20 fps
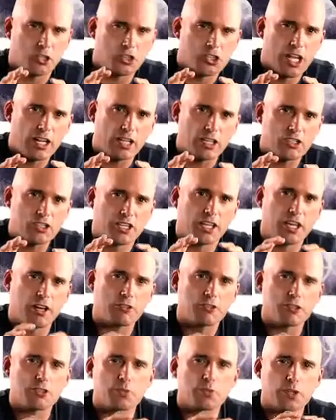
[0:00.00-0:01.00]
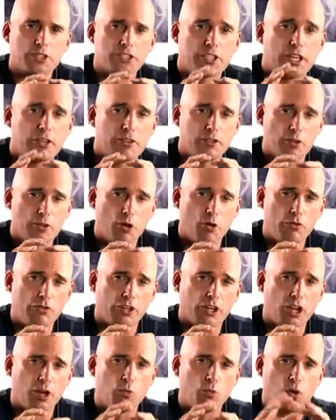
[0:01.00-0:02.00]
challenge, the characters work together to
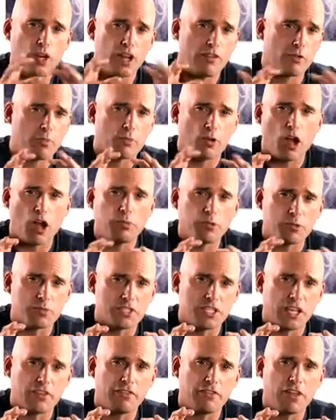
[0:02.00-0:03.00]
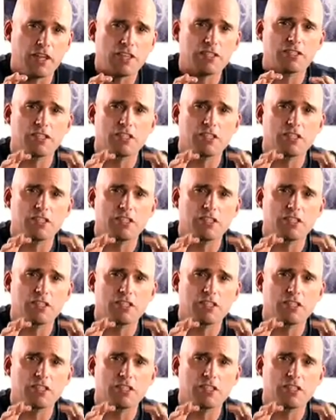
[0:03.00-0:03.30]
overcome whatever problems they face